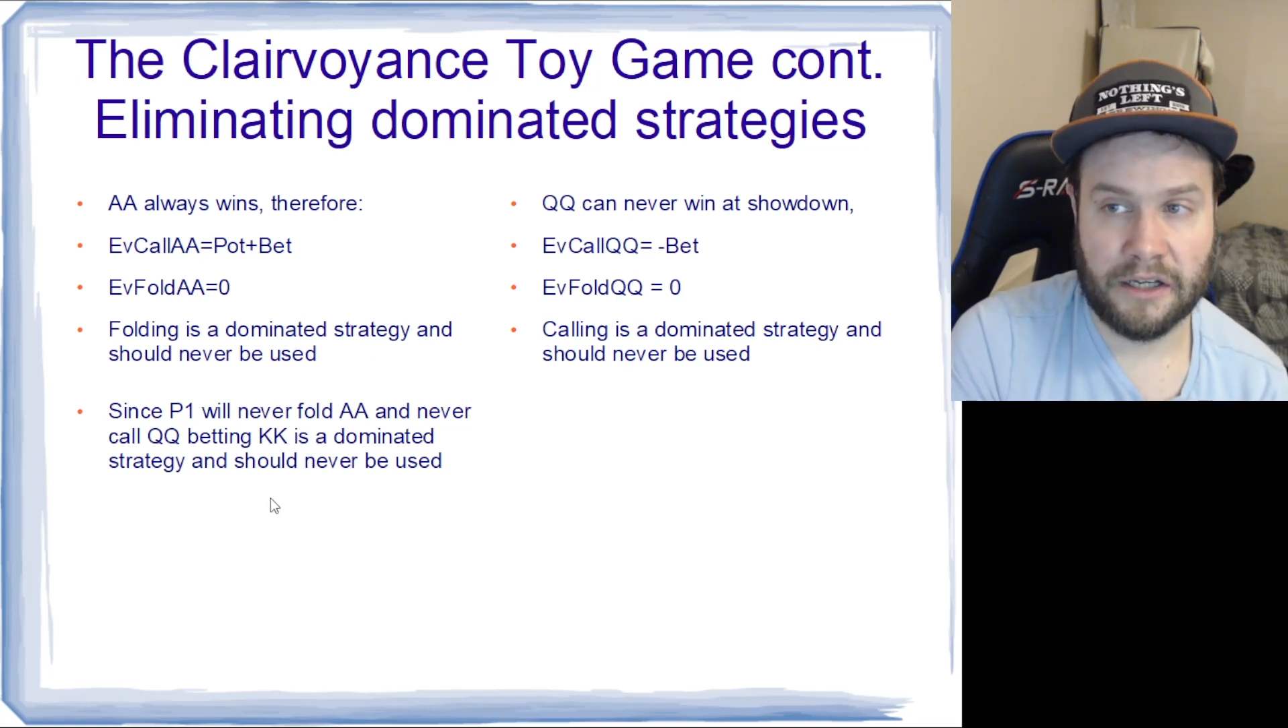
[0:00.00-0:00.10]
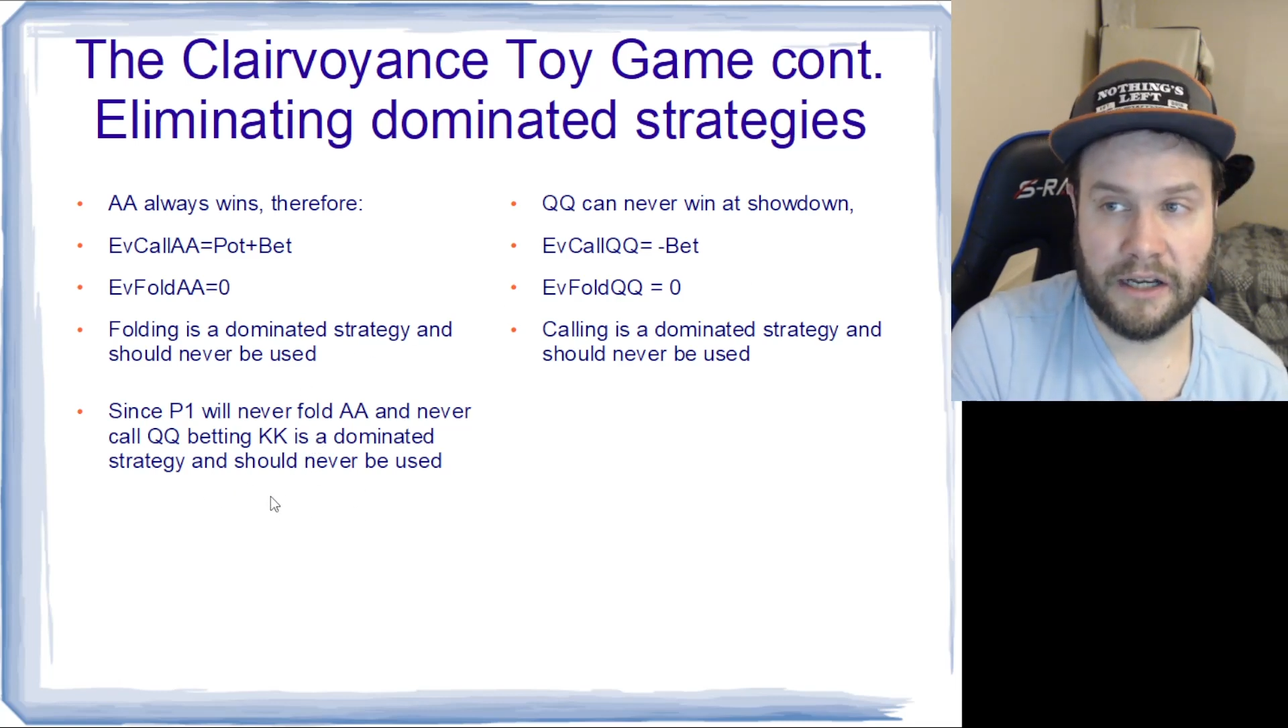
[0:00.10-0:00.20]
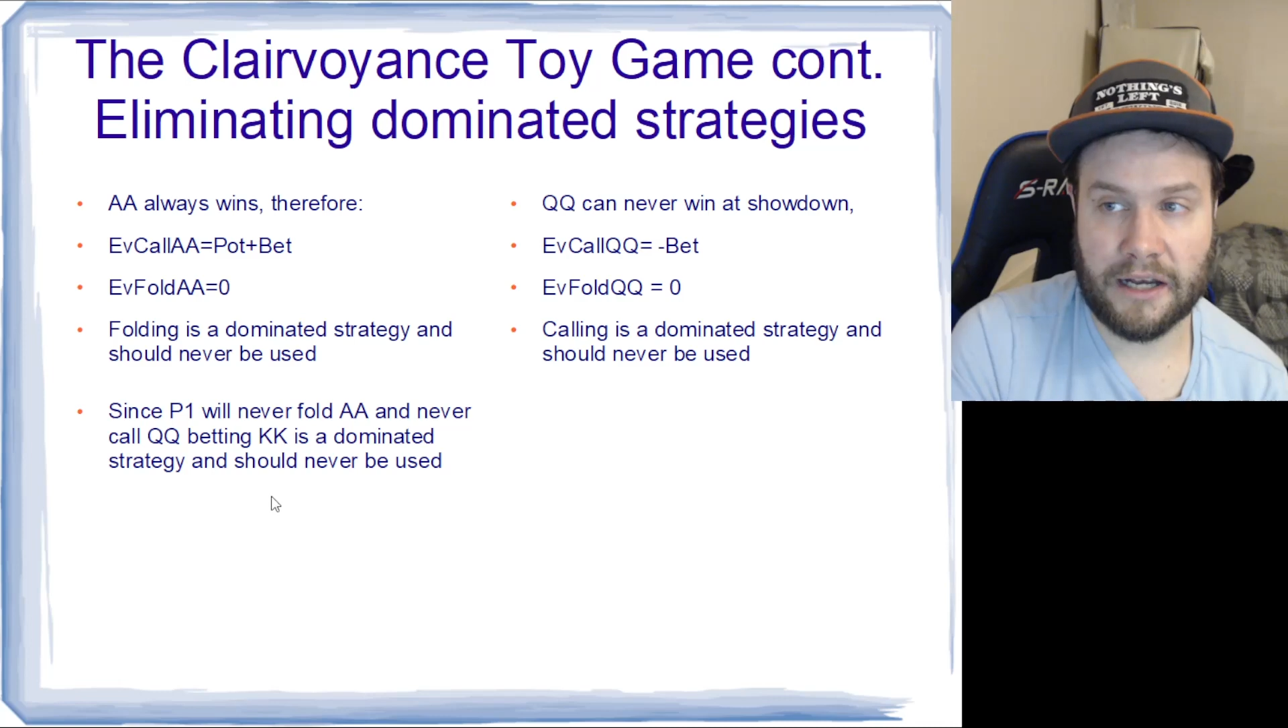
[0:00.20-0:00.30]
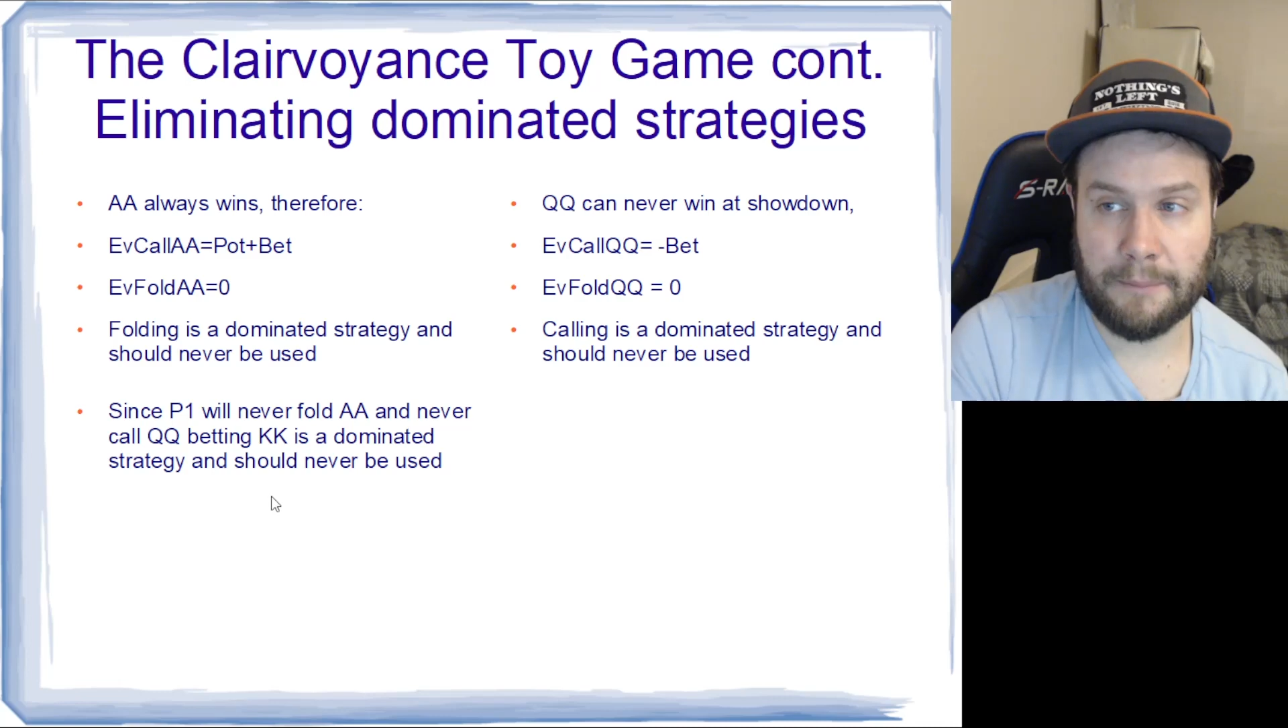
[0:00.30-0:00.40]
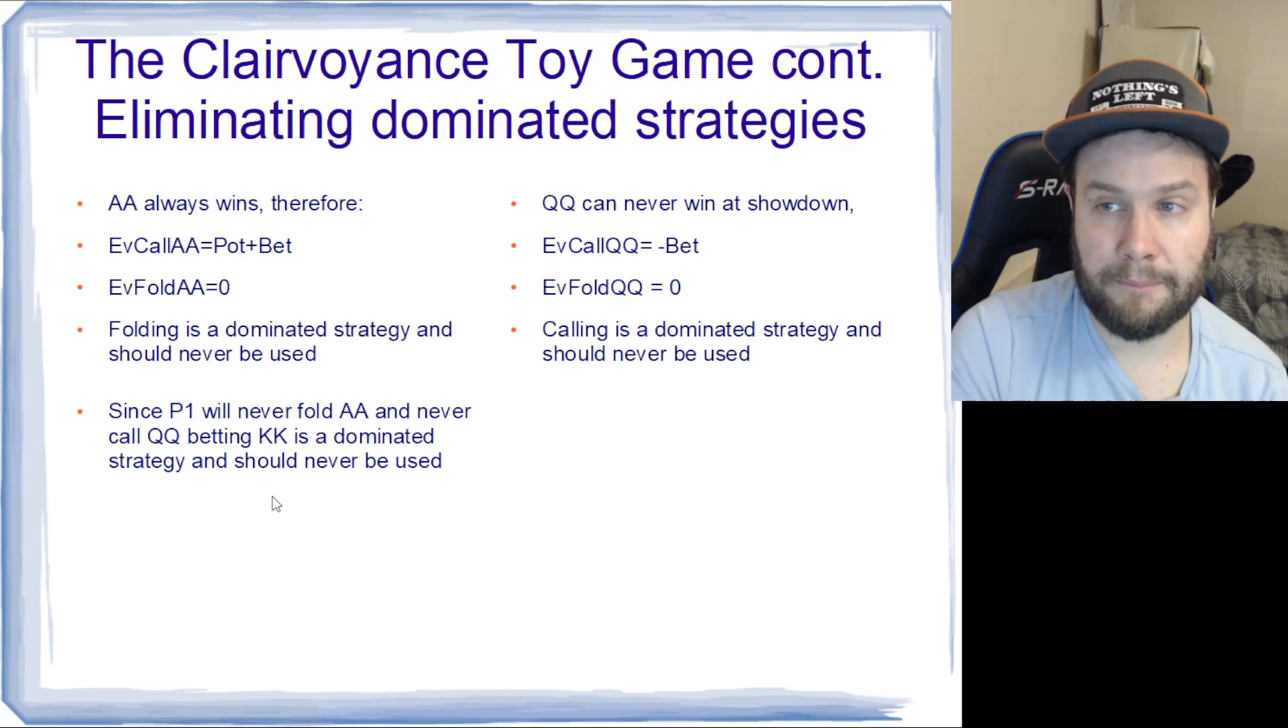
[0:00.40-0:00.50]

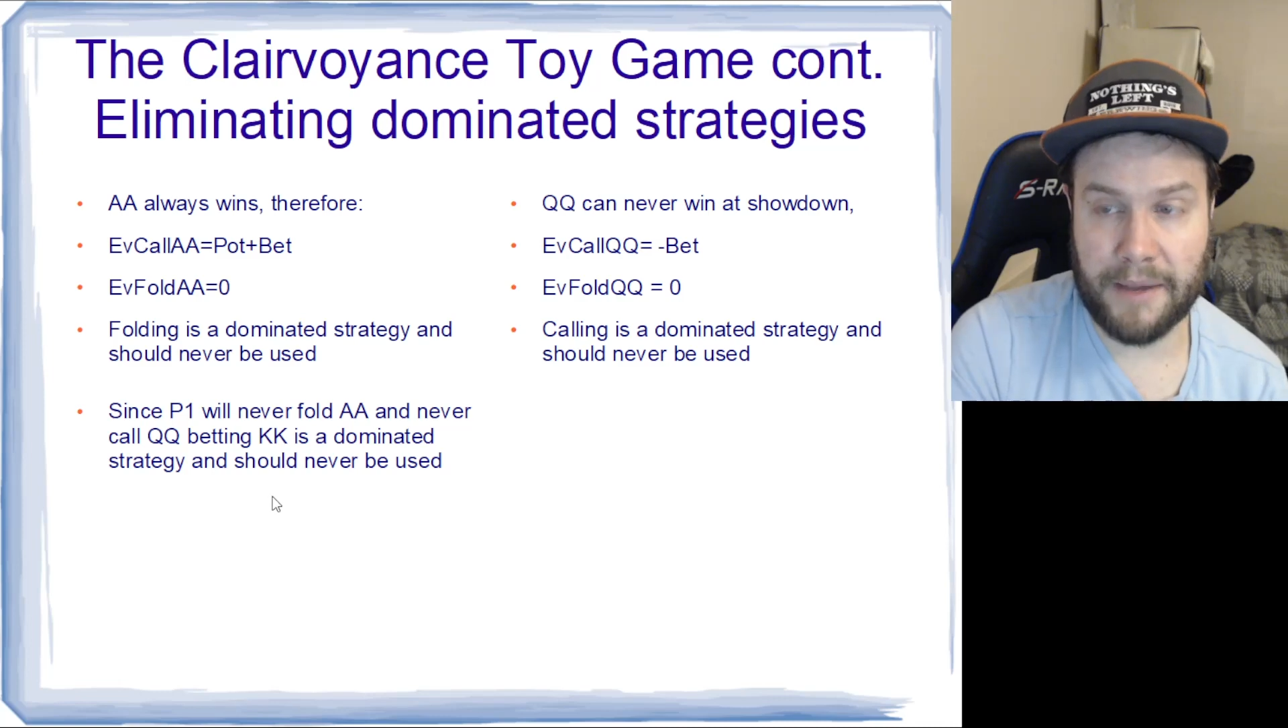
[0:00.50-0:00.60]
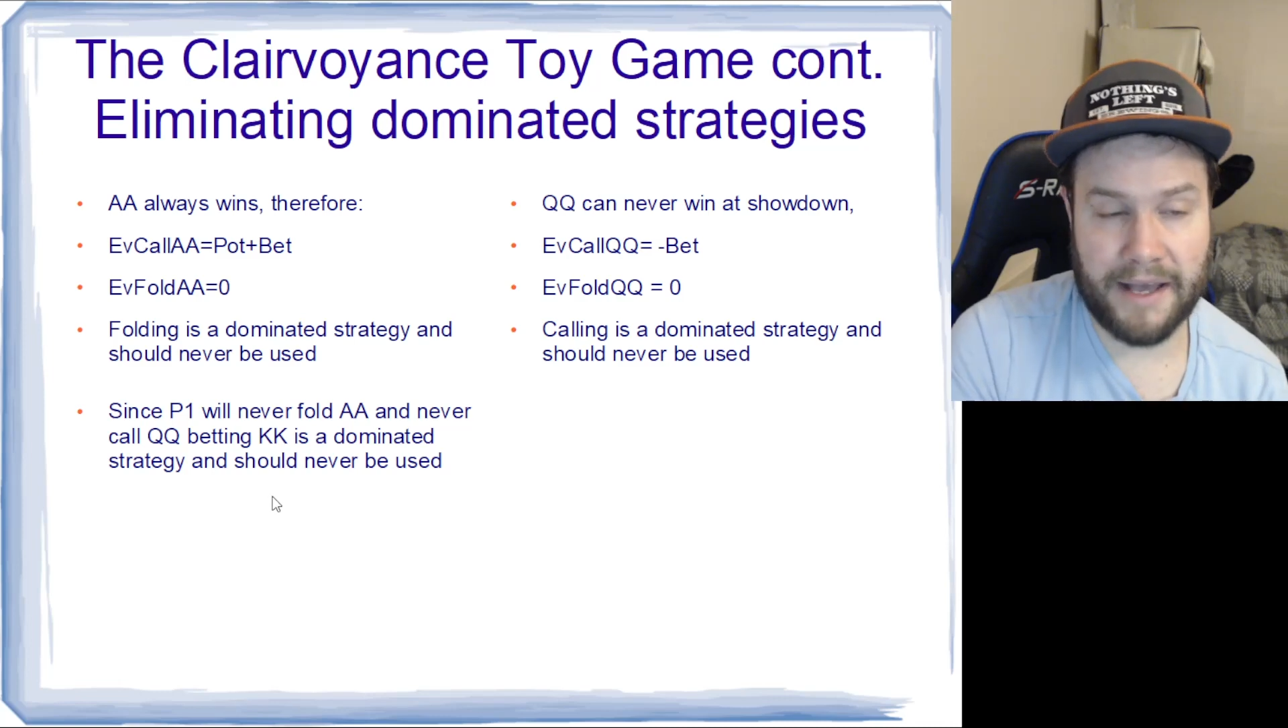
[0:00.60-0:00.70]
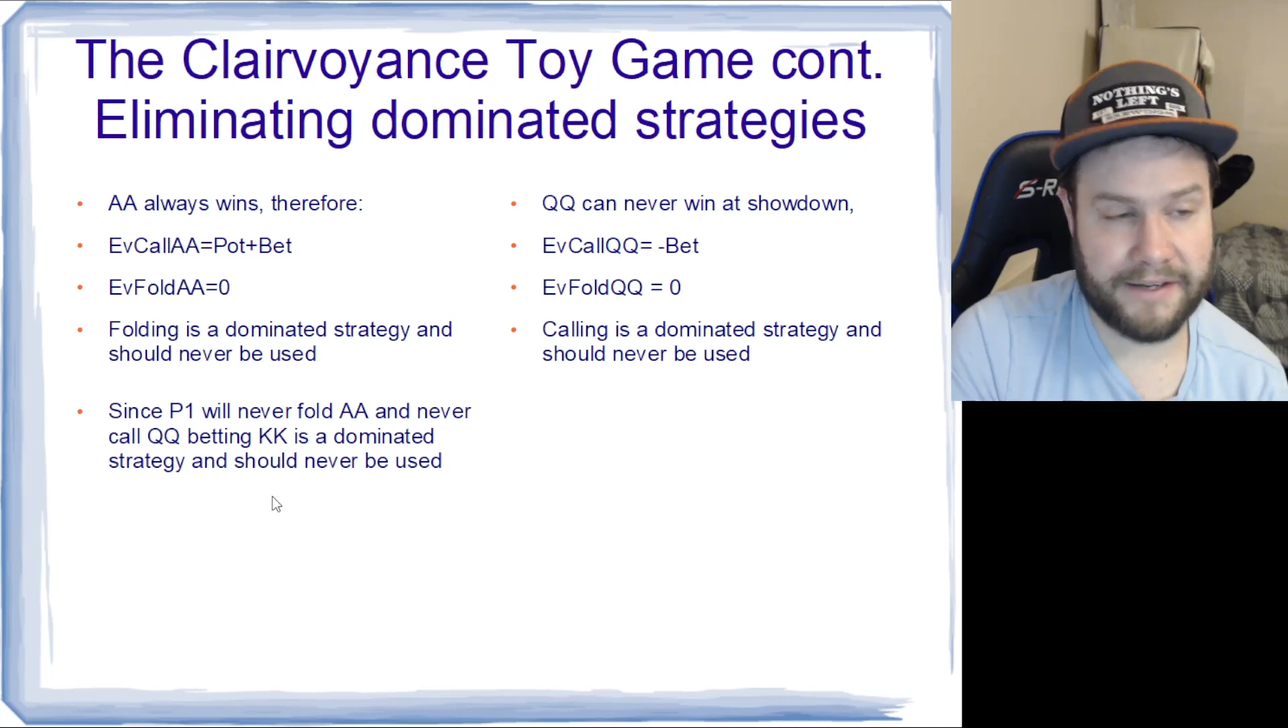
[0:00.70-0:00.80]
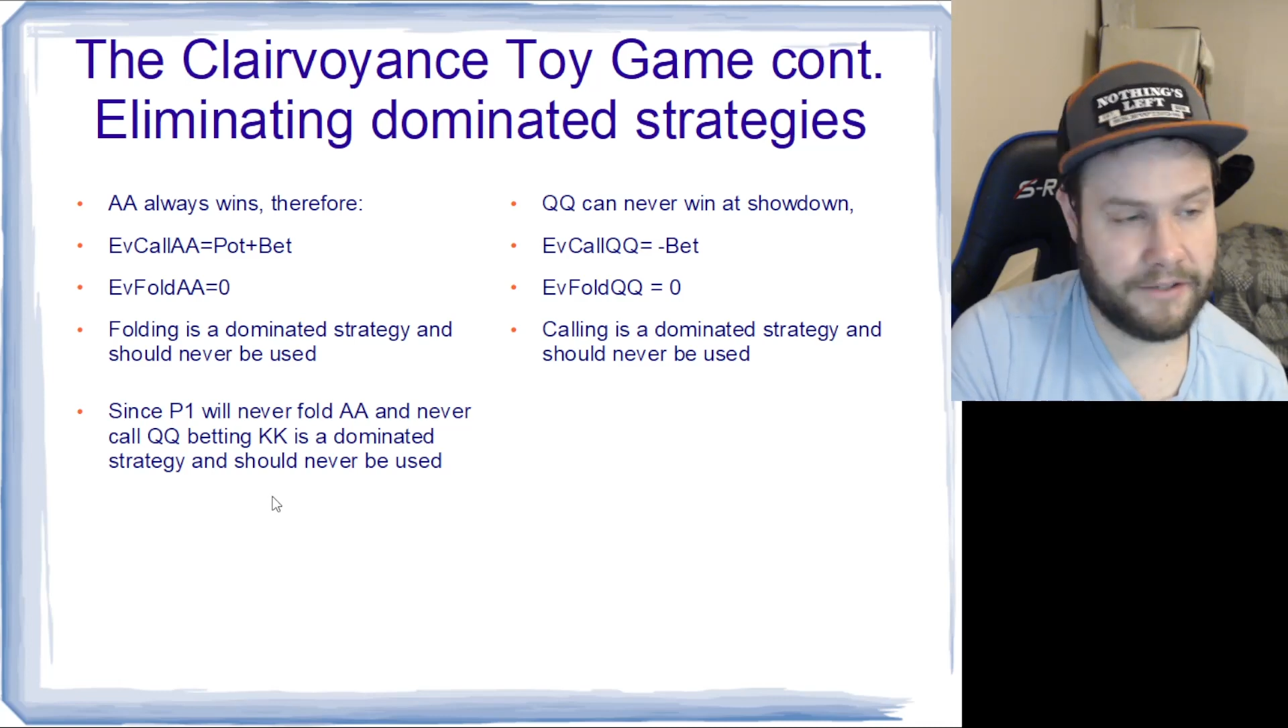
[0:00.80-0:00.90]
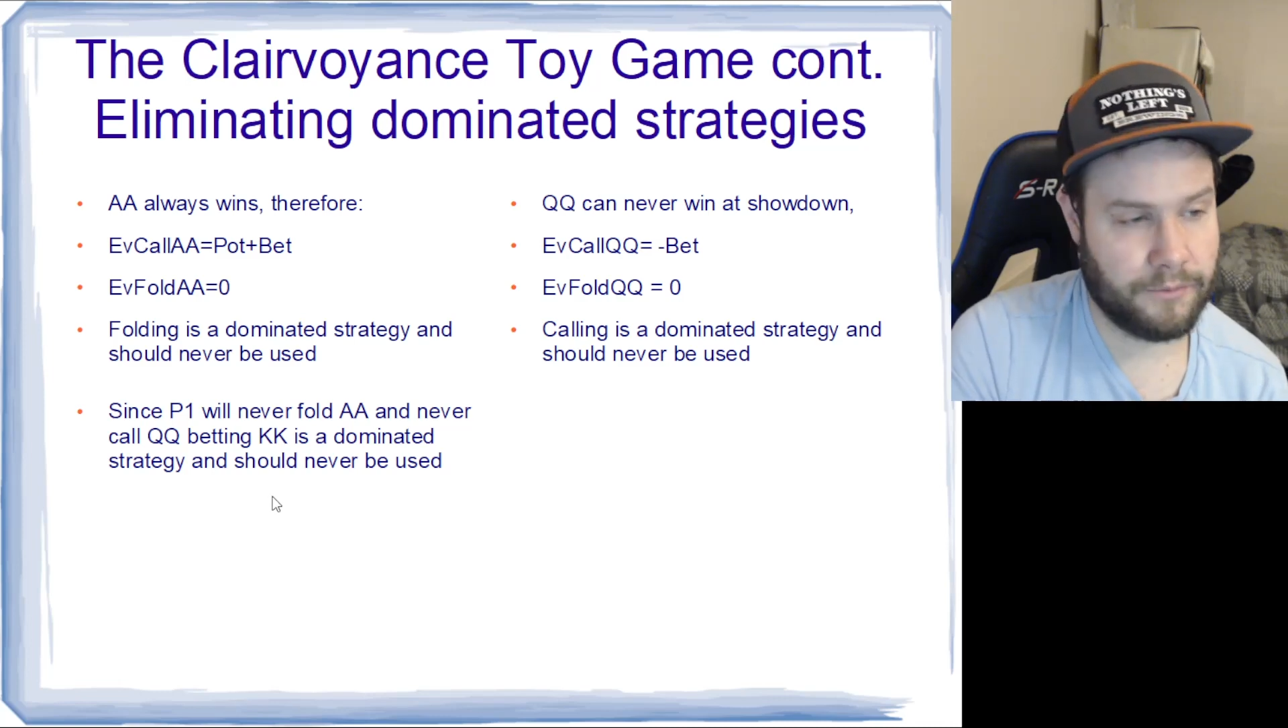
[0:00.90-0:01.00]

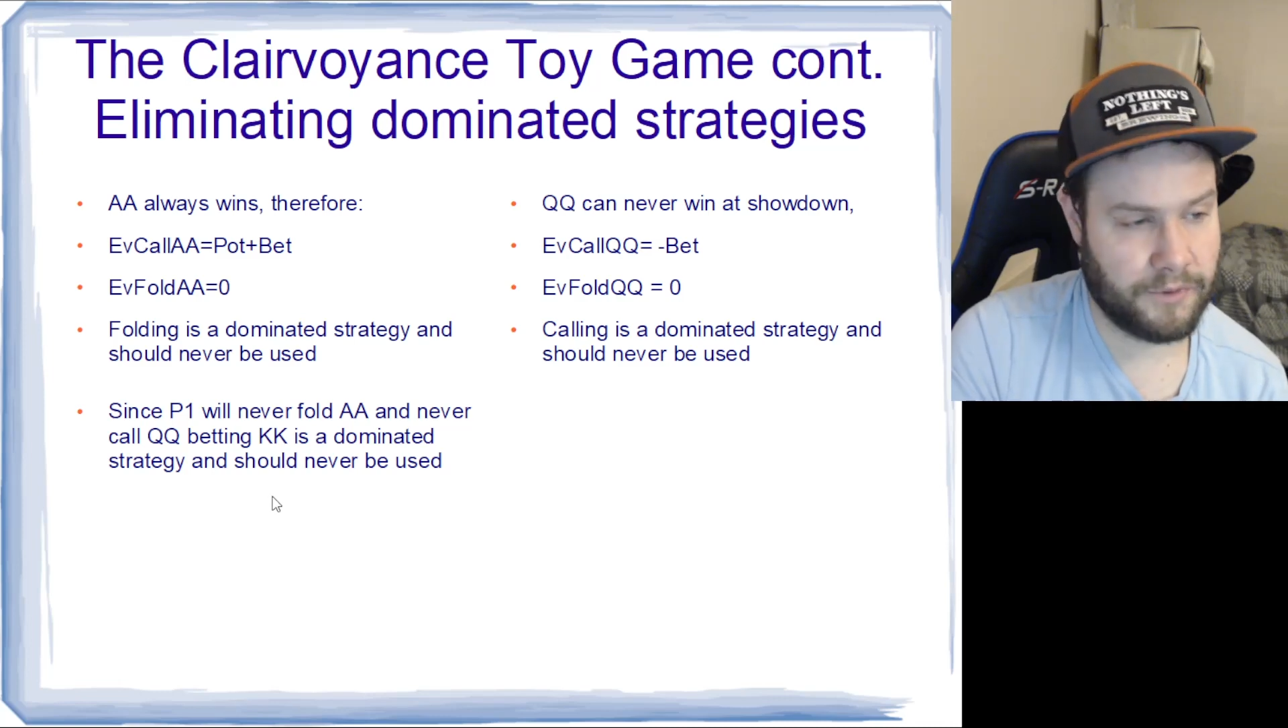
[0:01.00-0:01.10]
bet